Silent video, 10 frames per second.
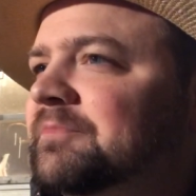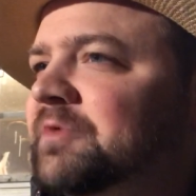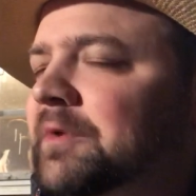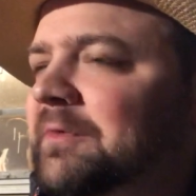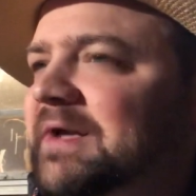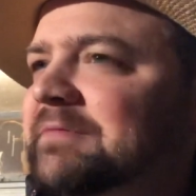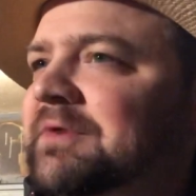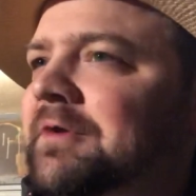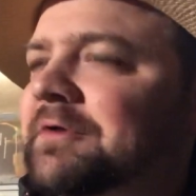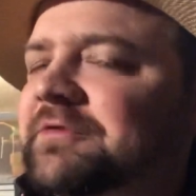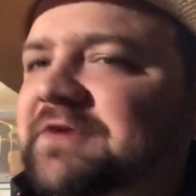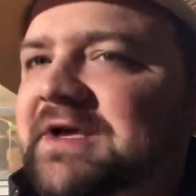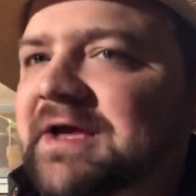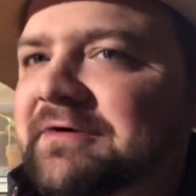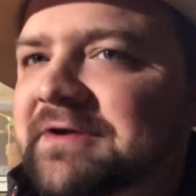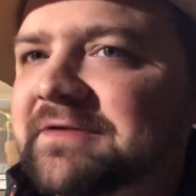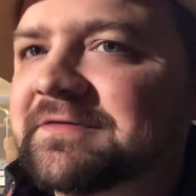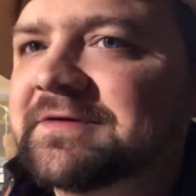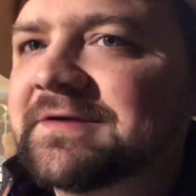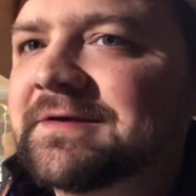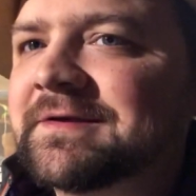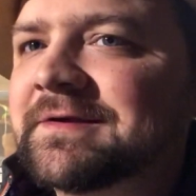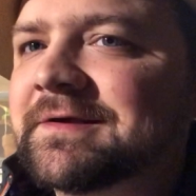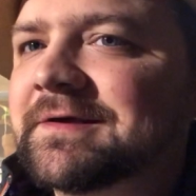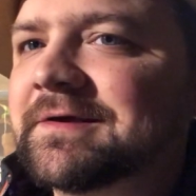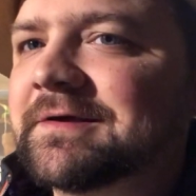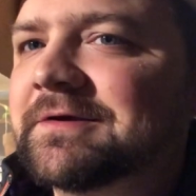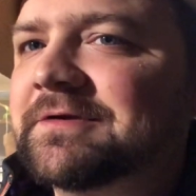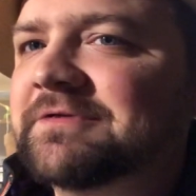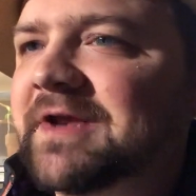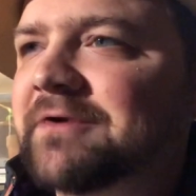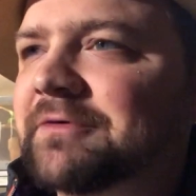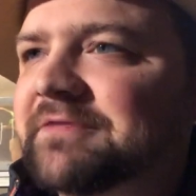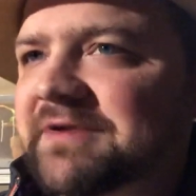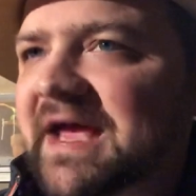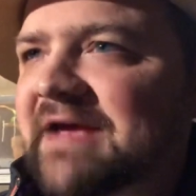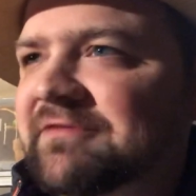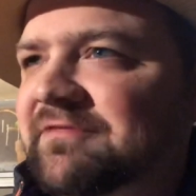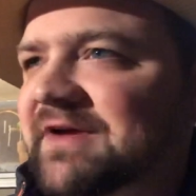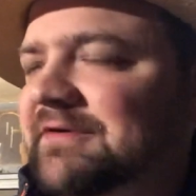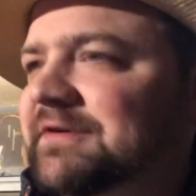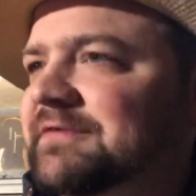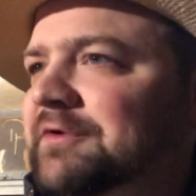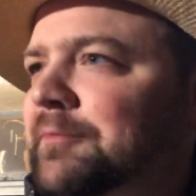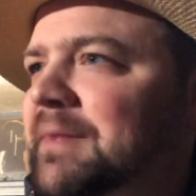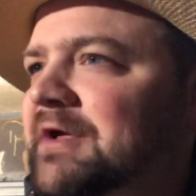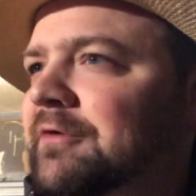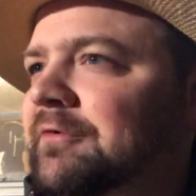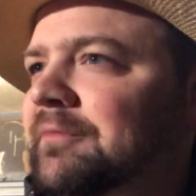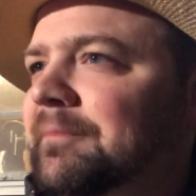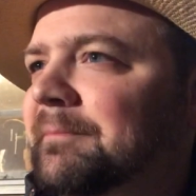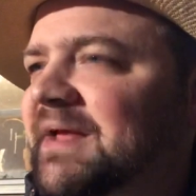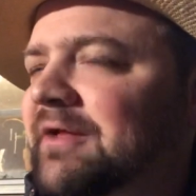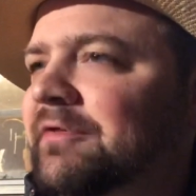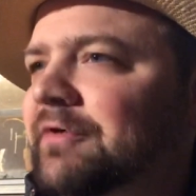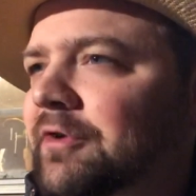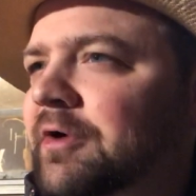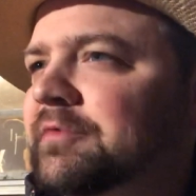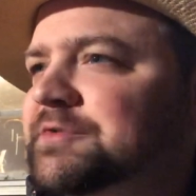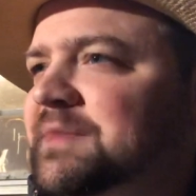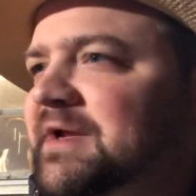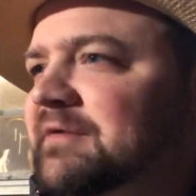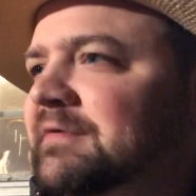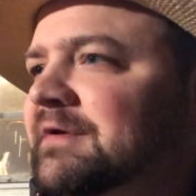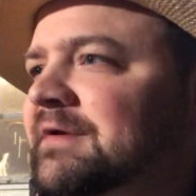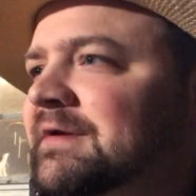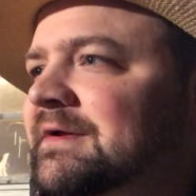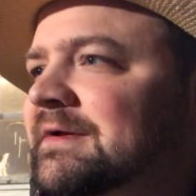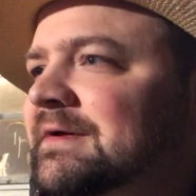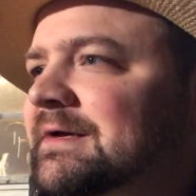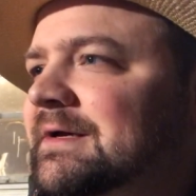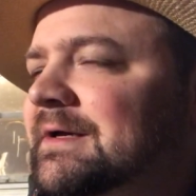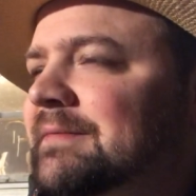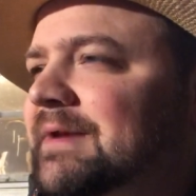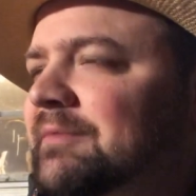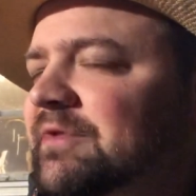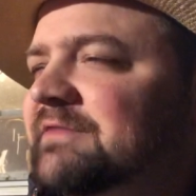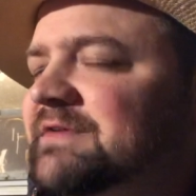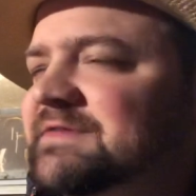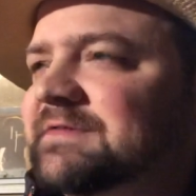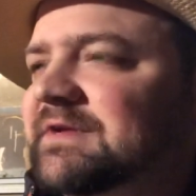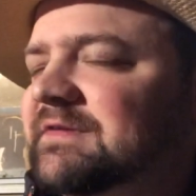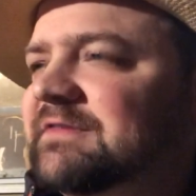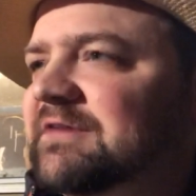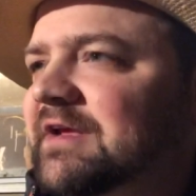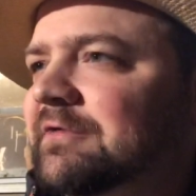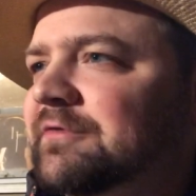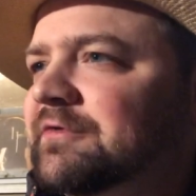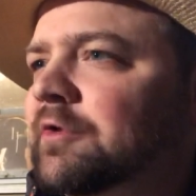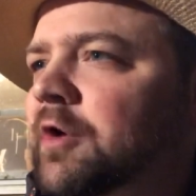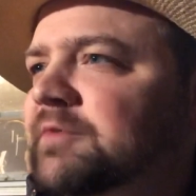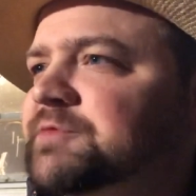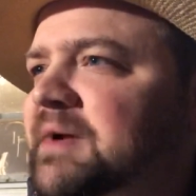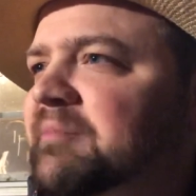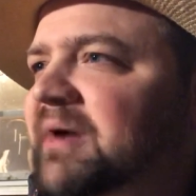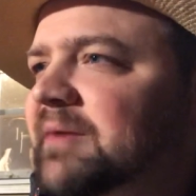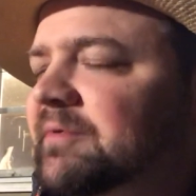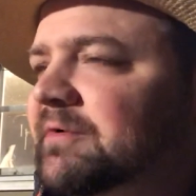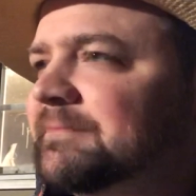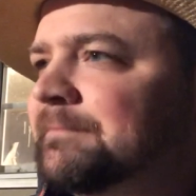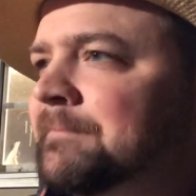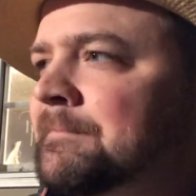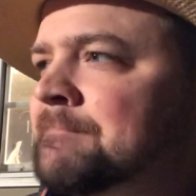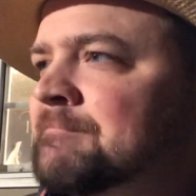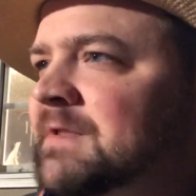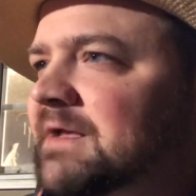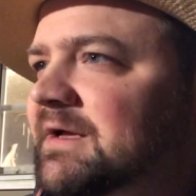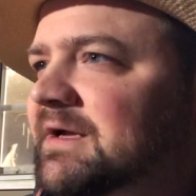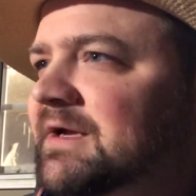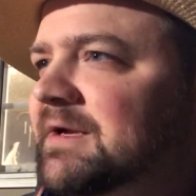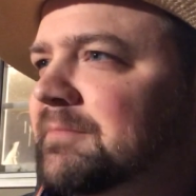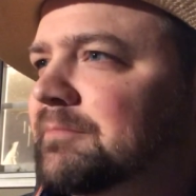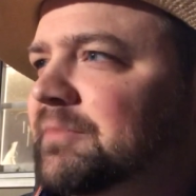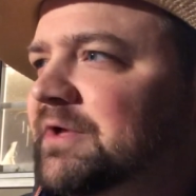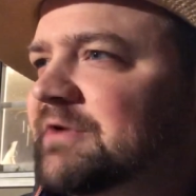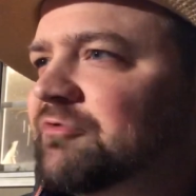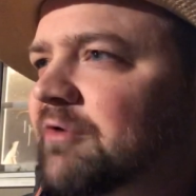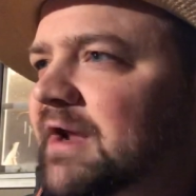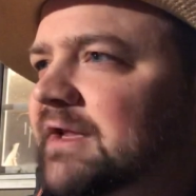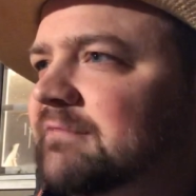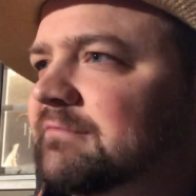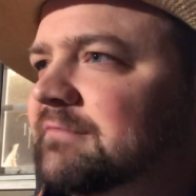anyway, y'all go check out his channel if you haven't found it. So Mel the Garbage Man, and I believe his channel is the Garbage Man Piper, but he's great.